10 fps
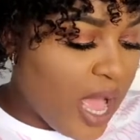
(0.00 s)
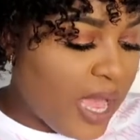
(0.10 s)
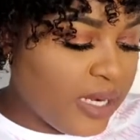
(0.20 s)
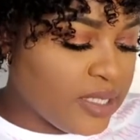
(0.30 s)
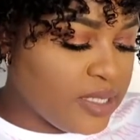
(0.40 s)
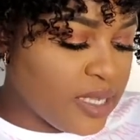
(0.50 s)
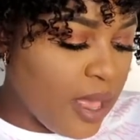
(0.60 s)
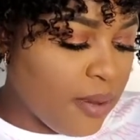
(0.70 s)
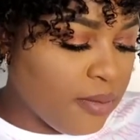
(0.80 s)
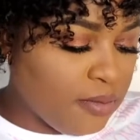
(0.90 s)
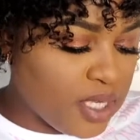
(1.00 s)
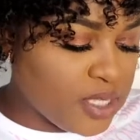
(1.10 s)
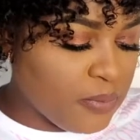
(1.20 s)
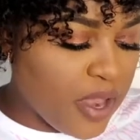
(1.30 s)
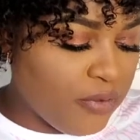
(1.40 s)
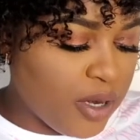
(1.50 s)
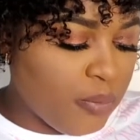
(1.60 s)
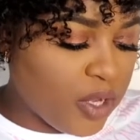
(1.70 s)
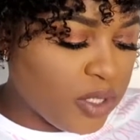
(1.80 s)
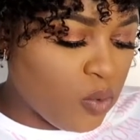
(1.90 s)
And it's uh, Miss Mary
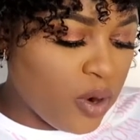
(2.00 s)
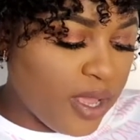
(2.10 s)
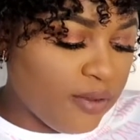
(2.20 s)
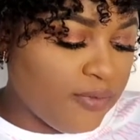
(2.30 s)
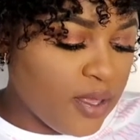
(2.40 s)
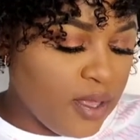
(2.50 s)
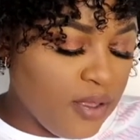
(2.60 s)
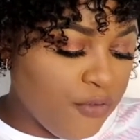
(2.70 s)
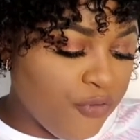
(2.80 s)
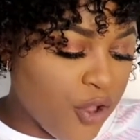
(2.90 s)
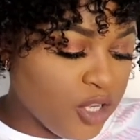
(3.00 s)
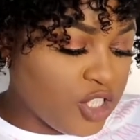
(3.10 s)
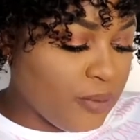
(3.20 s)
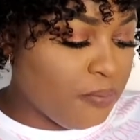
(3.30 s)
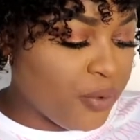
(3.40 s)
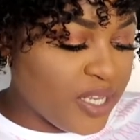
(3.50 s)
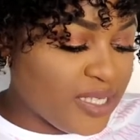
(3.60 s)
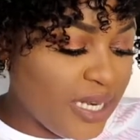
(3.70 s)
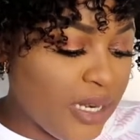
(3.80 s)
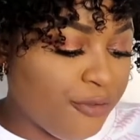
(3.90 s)
Body Wave Virgin
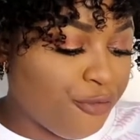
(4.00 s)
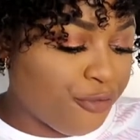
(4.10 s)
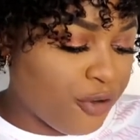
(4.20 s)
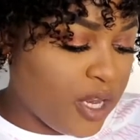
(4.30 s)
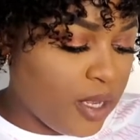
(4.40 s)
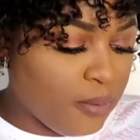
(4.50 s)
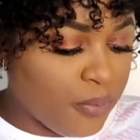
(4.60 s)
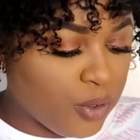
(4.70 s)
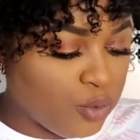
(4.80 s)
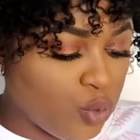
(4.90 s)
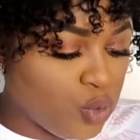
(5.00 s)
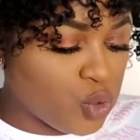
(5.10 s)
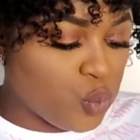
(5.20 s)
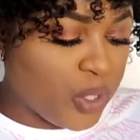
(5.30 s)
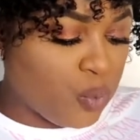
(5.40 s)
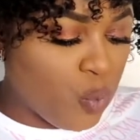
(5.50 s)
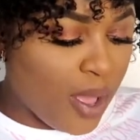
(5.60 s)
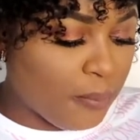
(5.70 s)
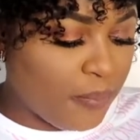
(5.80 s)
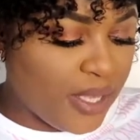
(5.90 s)
Brazilian Free Bundles with
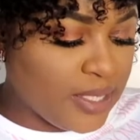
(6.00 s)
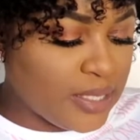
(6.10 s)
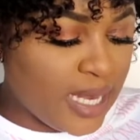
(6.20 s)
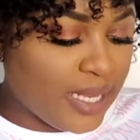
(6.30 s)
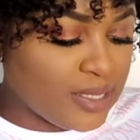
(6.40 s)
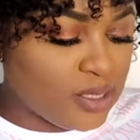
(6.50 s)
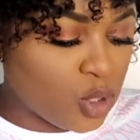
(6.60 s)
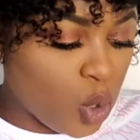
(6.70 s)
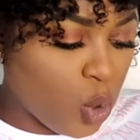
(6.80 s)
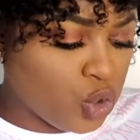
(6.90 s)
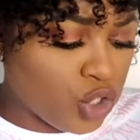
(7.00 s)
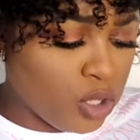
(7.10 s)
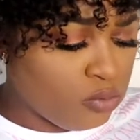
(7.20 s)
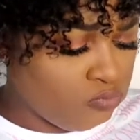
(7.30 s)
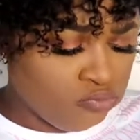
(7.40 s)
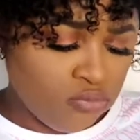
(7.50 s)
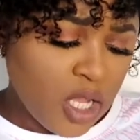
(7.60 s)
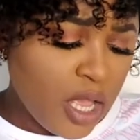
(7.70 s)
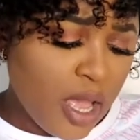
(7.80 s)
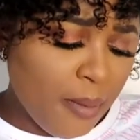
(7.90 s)
One Piece Lace Closure.
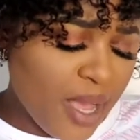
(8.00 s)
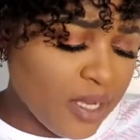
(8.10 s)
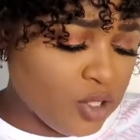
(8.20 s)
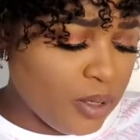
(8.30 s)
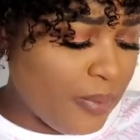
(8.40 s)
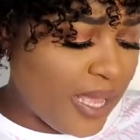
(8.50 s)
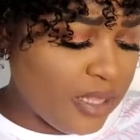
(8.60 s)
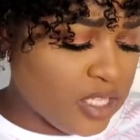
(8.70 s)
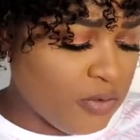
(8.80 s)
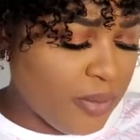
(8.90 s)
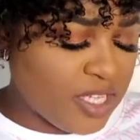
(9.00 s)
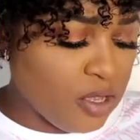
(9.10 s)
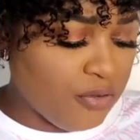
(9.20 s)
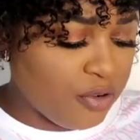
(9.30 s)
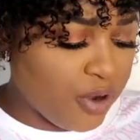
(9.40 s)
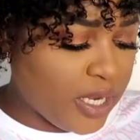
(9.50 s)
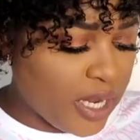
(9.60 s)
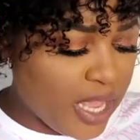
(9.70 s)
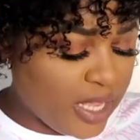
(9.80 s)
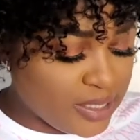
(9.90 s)
I'm actually buying this for myself. Grade
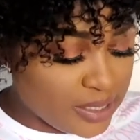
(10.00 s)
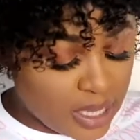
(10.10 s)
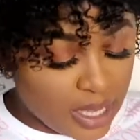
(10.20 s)
A,